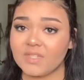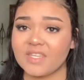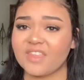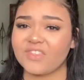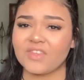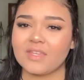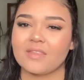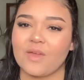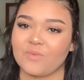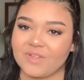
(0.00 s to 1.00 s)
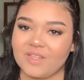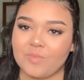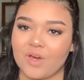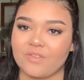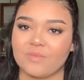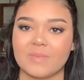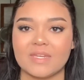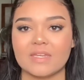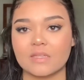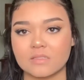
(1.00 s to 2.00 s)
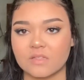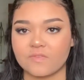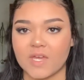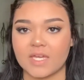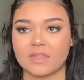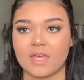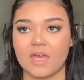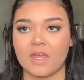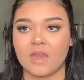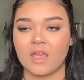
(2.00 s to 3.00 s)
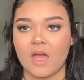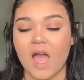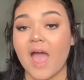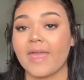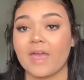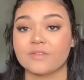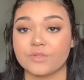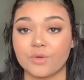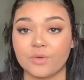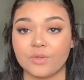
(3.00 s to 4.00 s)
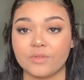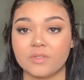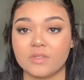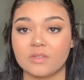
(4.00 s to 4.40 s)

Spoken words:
The thing that really bothered me is the fact that I had told